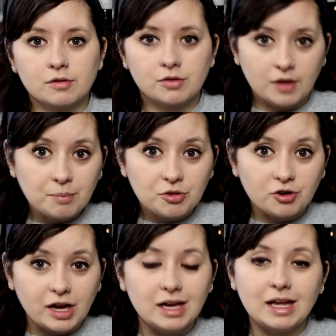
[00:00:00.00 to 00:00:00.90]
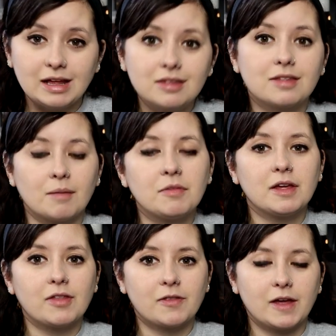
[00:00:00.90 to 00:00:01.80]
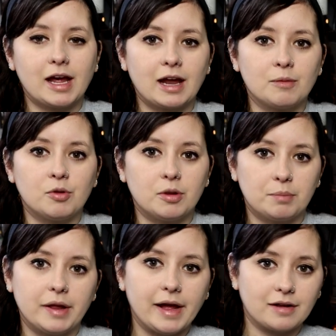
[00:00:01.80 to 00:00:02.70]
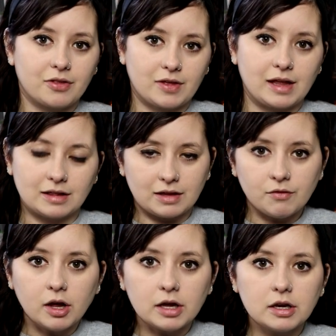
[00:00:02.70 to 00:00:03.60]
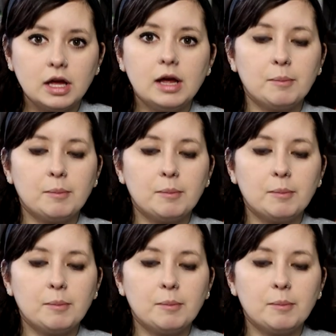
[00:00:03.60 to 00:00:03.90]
substrate is something that the animal and plants can live on.